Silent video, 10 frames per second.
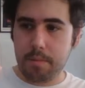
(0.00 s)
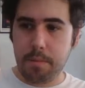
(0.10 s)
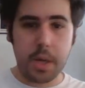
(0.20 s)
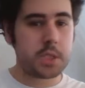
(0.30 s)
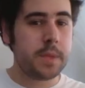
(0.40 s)

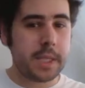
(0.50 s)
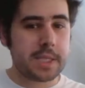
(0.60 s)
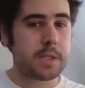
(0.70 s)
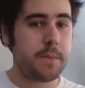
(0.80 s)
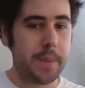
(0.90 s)

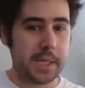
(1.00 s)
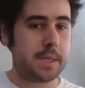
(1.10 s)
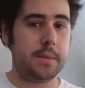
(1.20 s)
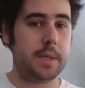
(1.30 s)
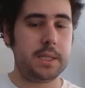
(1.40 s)
bottomless pit.
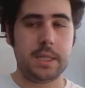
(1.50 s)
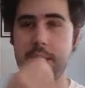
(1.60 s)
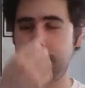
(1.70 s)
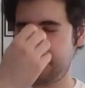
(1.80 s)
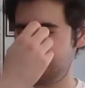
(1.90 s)
Basically,
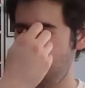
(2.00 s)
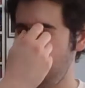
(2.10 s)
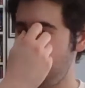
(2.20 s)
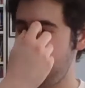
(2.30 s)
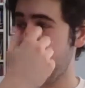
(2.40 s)
it's so
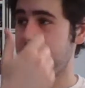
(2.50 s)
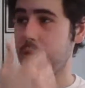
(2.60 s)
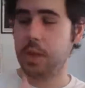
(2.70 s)
weird.